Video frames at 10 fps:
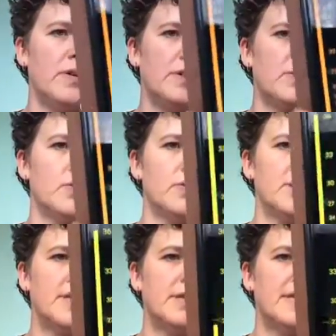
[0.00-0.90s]
It's called
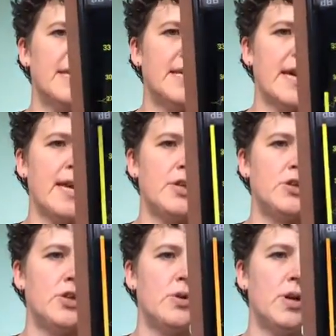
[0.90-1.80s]
DA
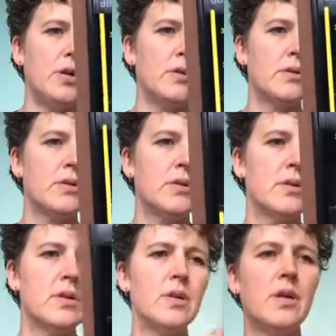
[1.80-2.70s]
Tuner,
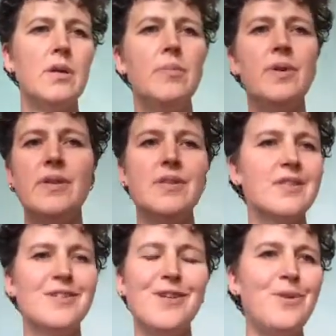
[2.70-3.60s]
but there's
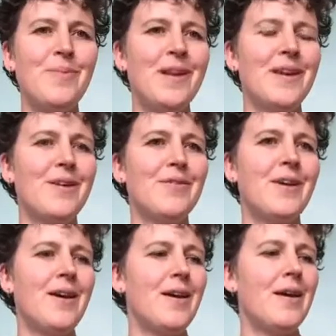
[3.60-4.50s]
so many out
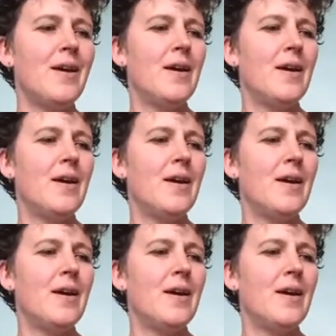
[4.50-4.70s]
there.